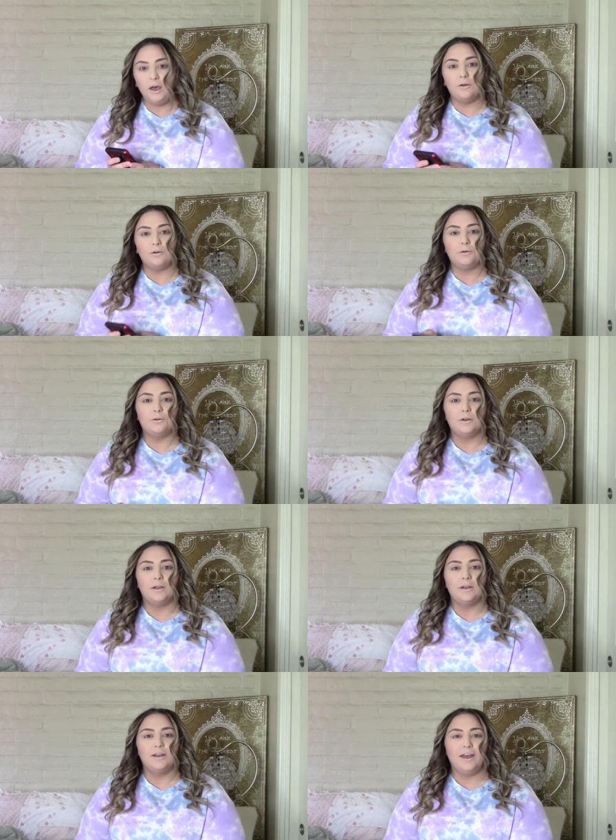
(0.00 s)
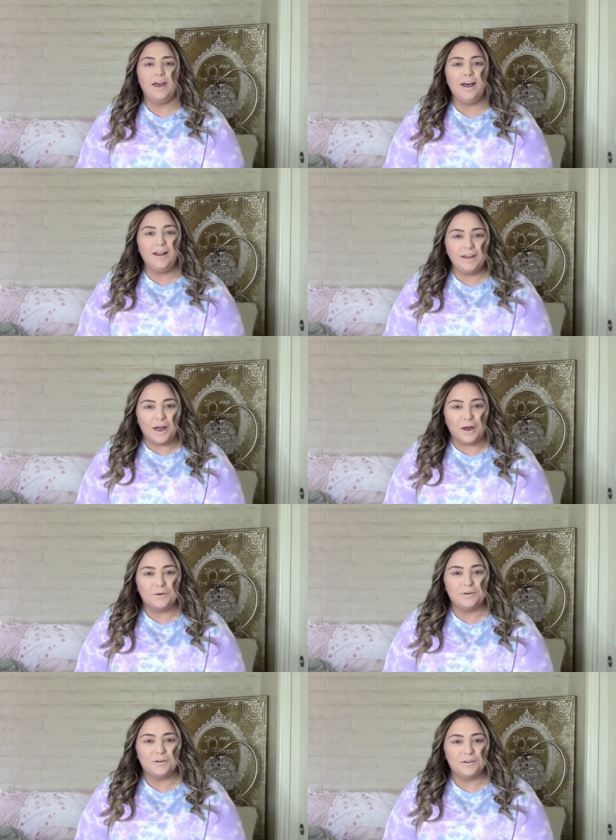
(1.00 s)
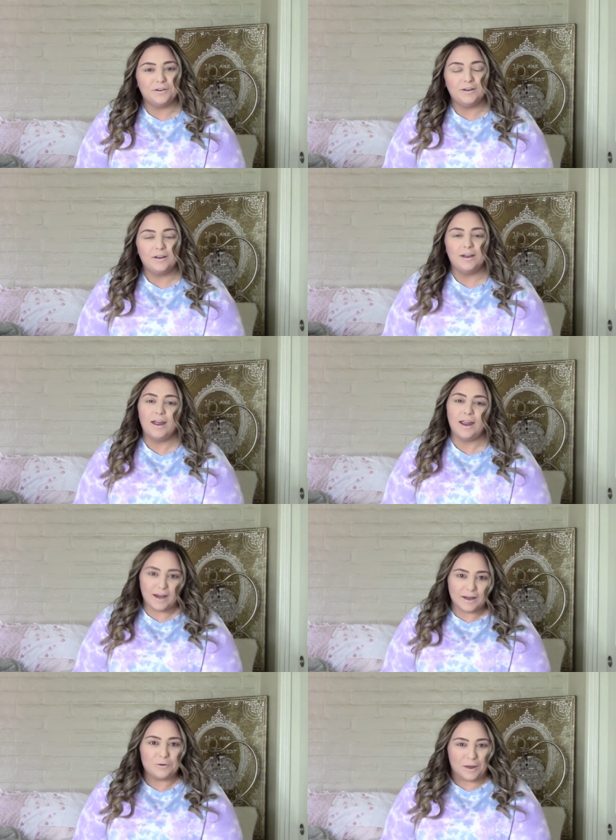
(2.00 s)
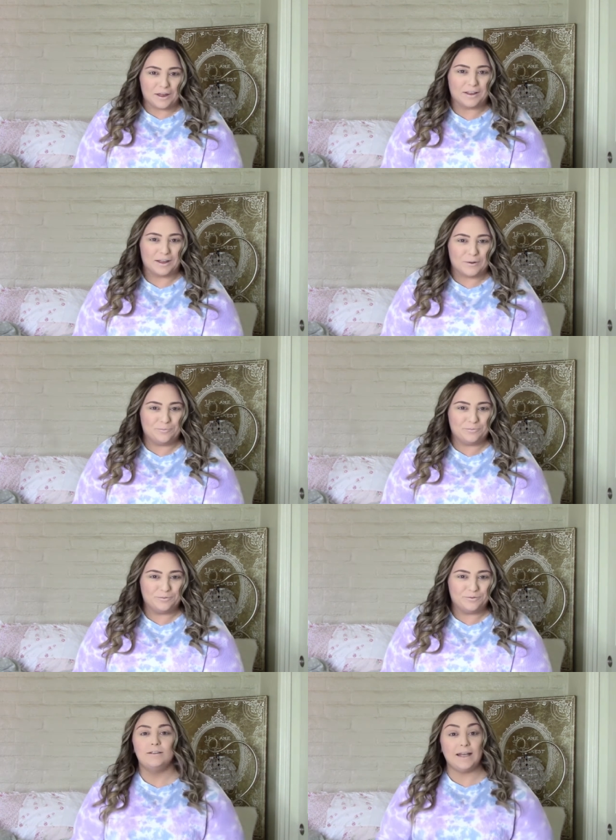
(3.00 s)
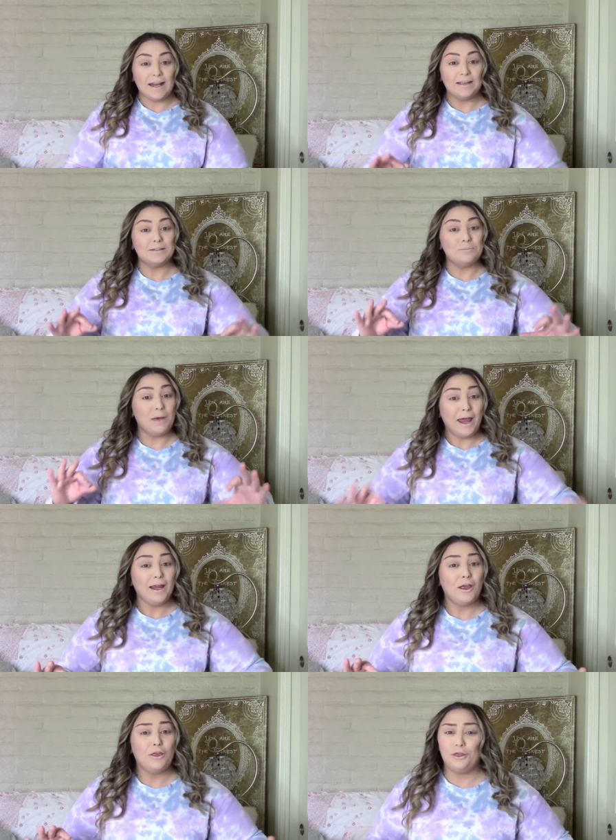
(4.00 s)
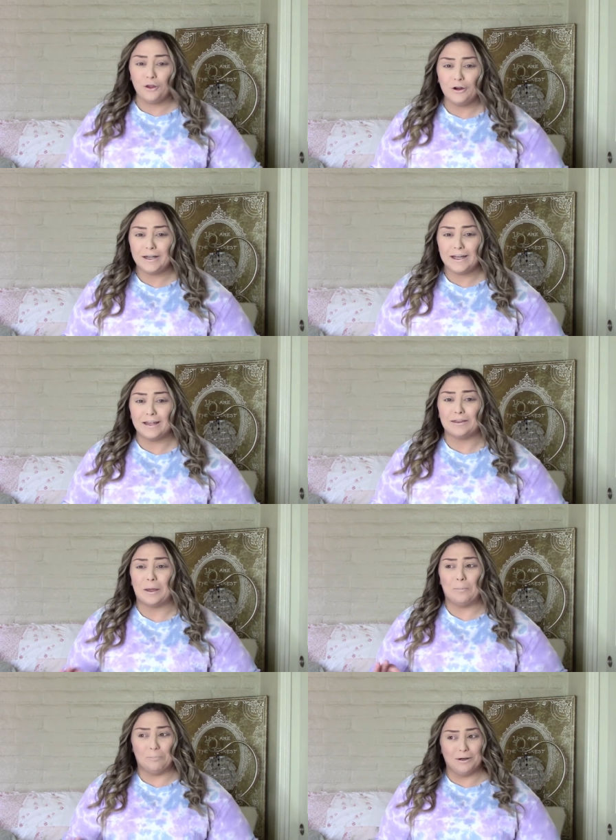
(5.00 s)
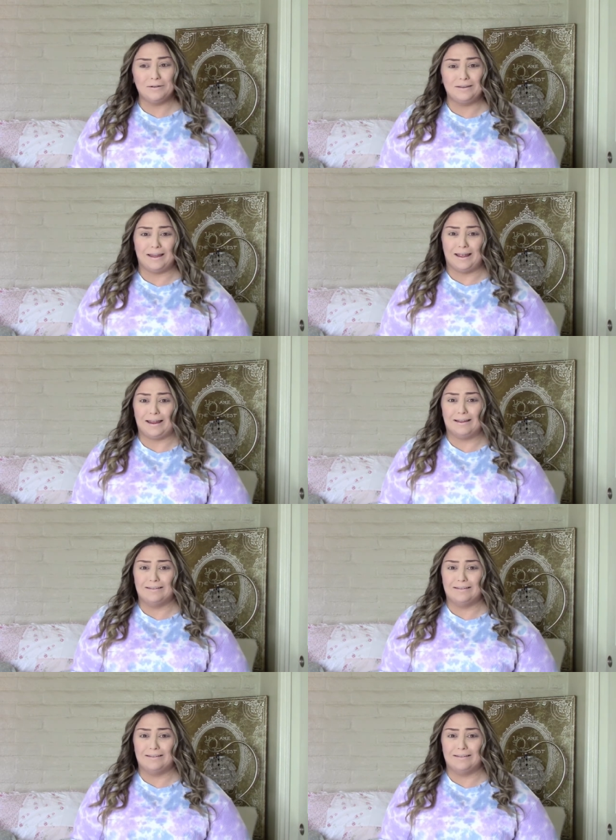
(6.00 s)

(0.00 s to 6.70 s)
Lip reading: So, hello and welcome. Today is my 30th birthday.